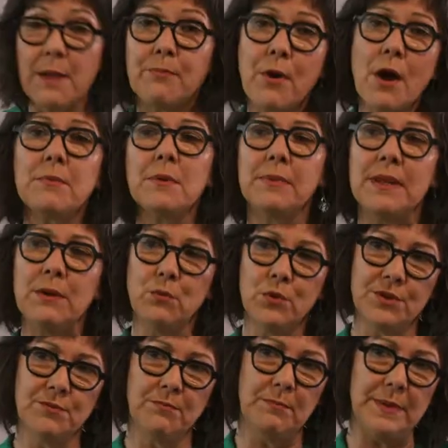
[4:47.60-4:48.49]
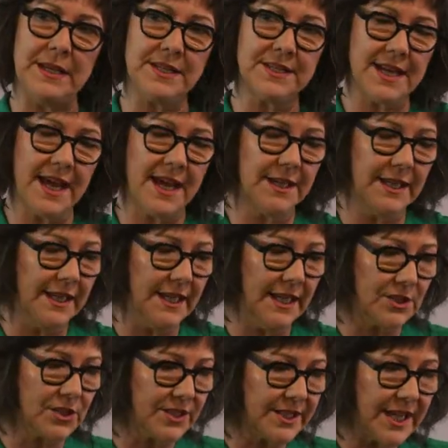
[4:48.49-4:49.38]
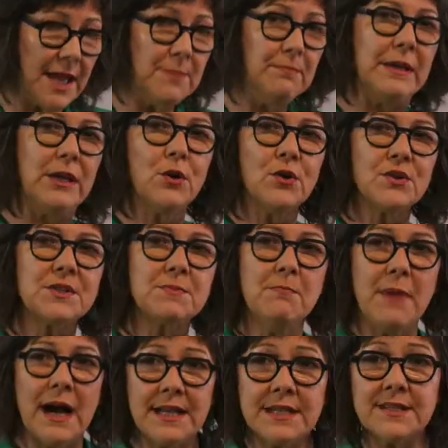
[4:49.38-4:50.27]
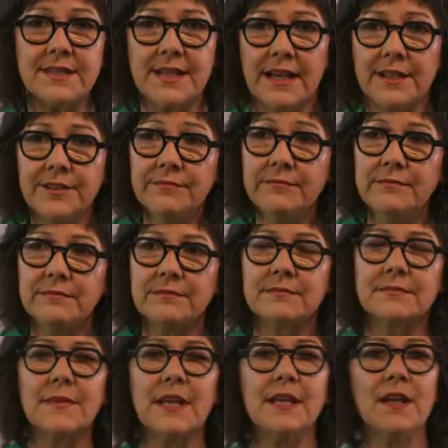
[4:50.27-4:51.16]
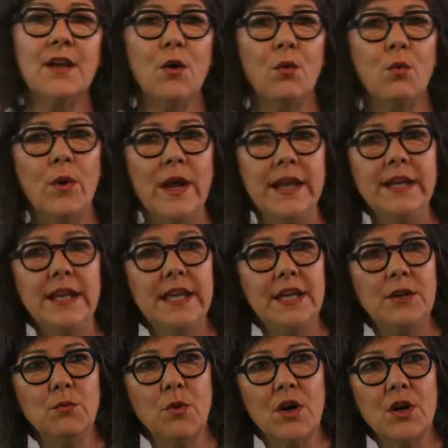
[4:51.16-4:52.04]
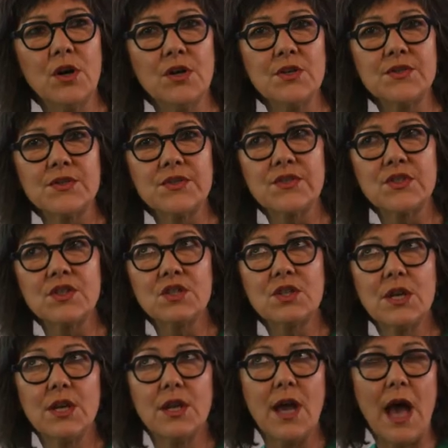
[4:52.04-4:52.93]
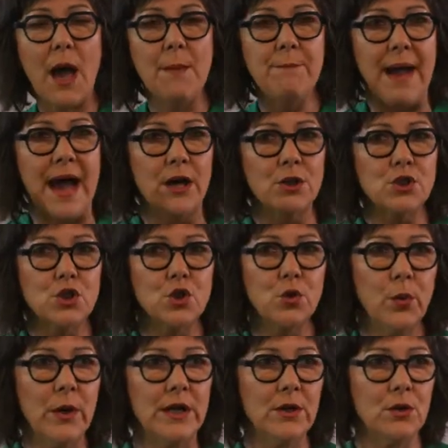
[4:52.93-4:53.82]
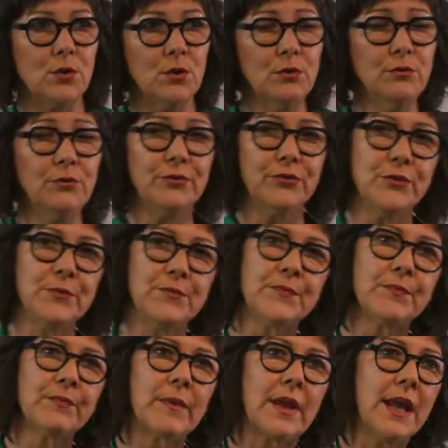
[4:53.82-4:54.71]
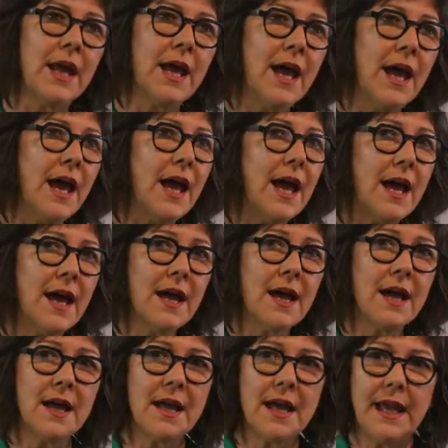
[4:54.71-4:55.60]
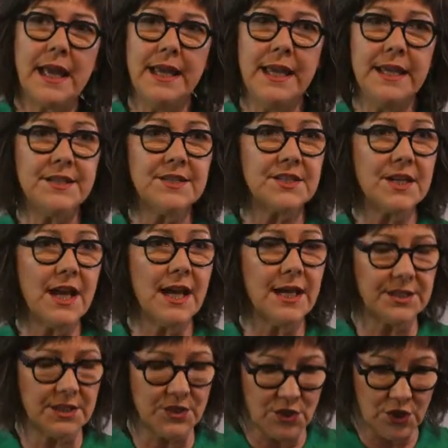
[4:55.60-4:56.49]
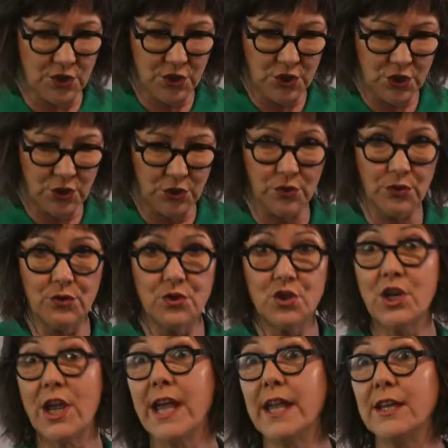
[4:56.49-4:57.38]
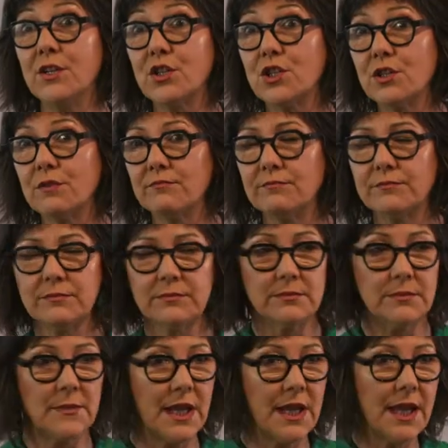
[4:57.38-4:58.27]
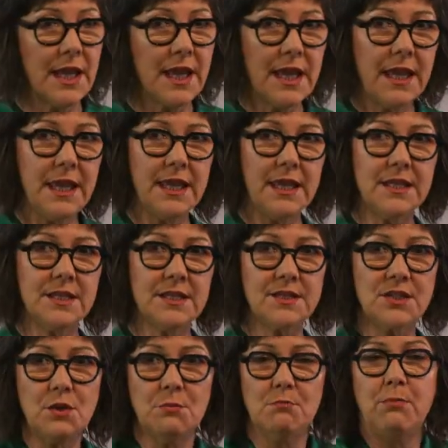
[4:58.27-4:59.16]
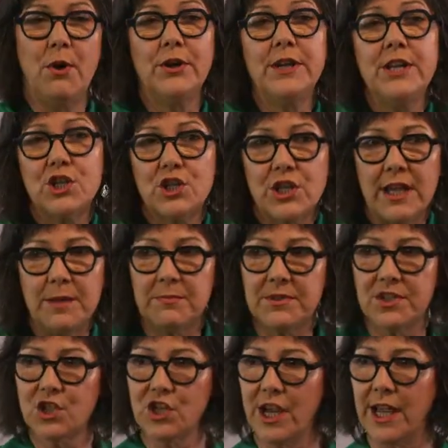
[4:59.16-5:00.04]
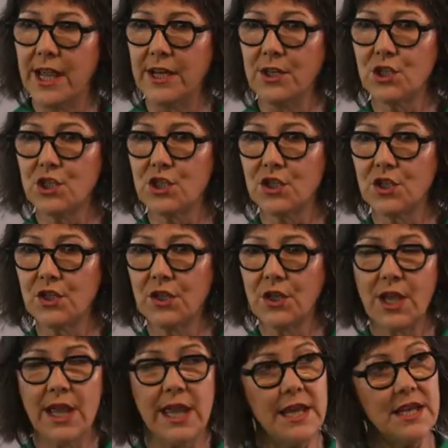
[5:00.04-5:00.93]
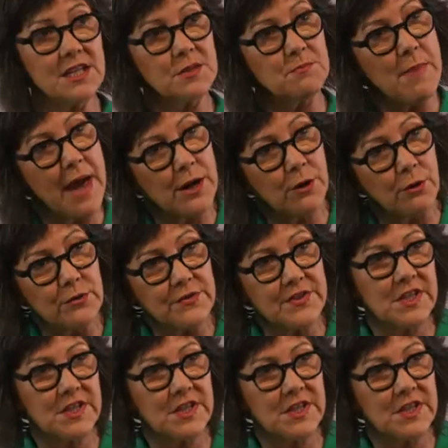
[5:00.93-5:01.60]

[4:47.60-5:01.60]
probably wouldn't be standing here today, because my son, when he was about 12, he started to change. His body shapes changed. His manner of